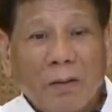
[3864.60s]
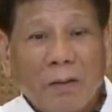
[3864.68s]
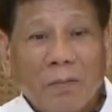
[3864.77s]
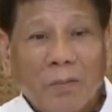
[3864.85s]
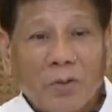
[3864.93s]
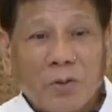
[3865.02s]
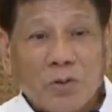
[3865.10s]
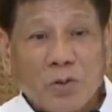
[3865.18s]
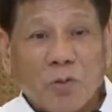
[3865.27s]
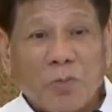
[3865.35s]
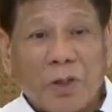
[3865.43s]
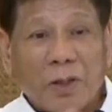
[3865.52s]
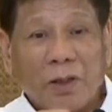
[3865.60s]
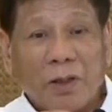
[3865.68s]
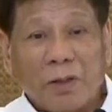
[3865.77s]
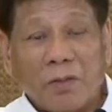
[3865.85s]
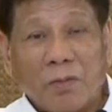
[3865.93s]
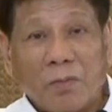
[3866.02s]
masosolve
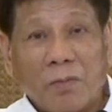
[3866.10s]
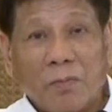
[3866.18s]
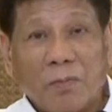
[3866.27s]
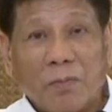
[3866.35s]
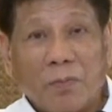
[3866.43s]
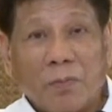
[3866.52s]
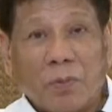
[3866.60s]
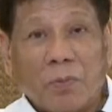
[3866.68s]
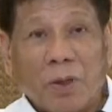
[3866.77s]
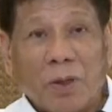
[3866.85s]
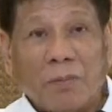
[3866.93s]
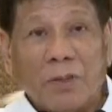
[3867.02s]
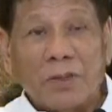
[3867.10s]
natin itong problema sa